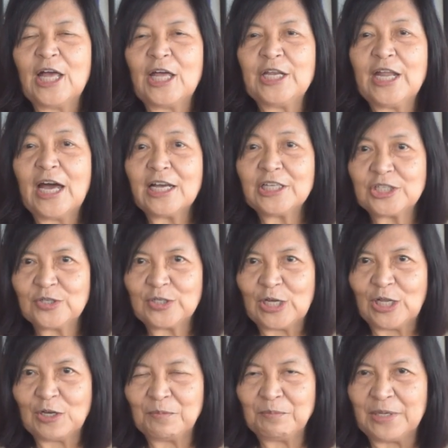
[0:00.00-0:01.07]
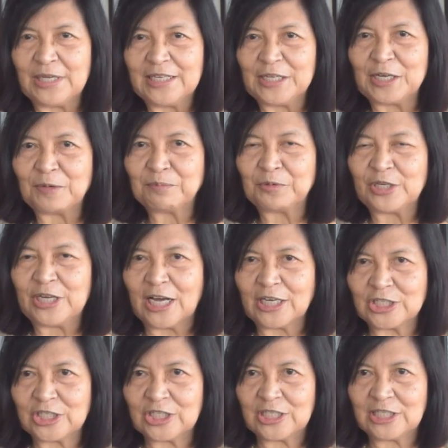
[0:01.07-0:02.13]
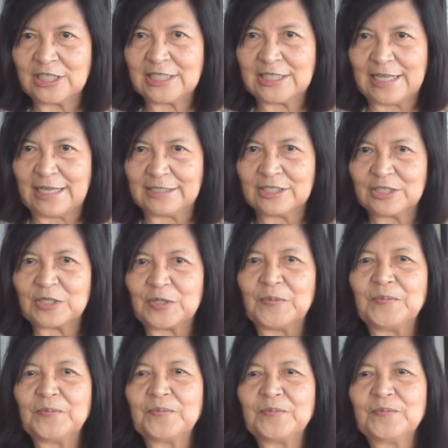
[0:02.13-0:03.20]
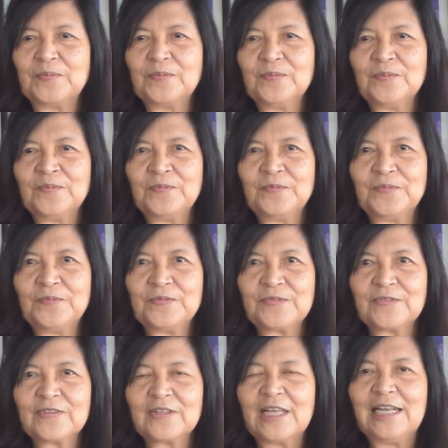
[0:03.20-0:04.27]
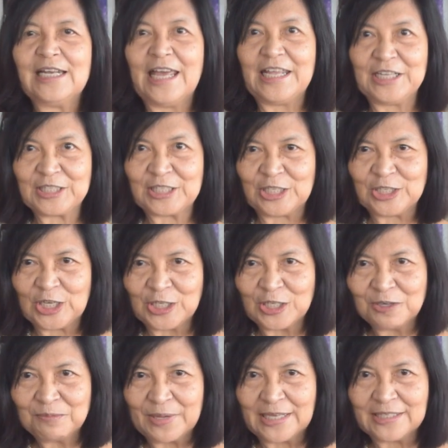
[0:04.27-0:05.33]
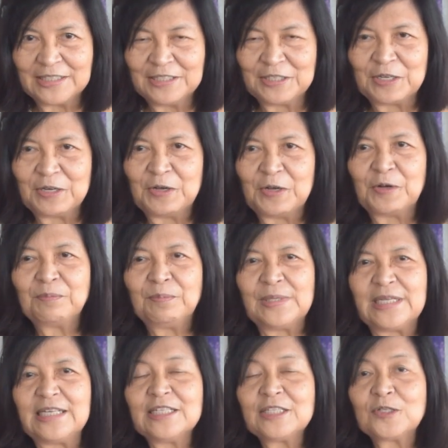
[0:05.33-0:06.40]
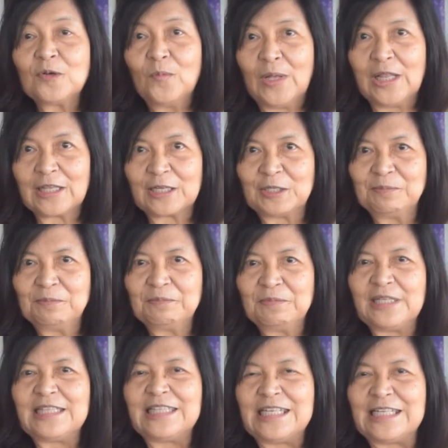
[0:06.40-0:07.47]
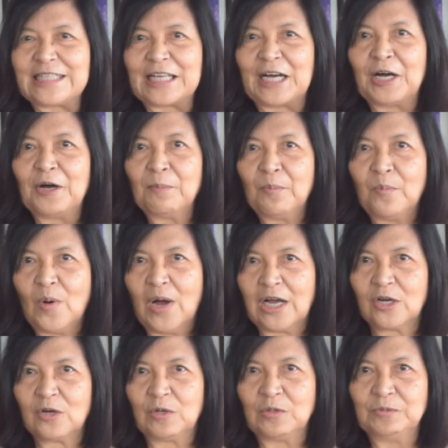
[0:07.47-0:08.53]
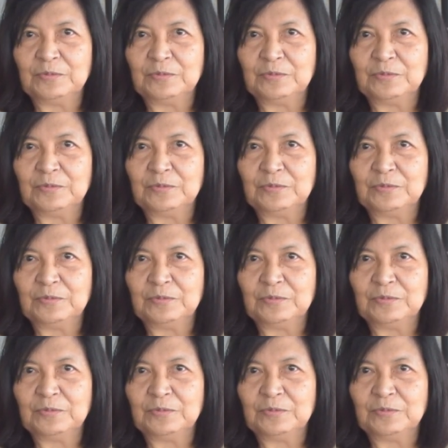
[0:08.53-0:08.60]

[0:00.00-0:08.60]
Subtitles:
National Media Production Center. Ladies and gentlemen, please welcome Tita Puangco.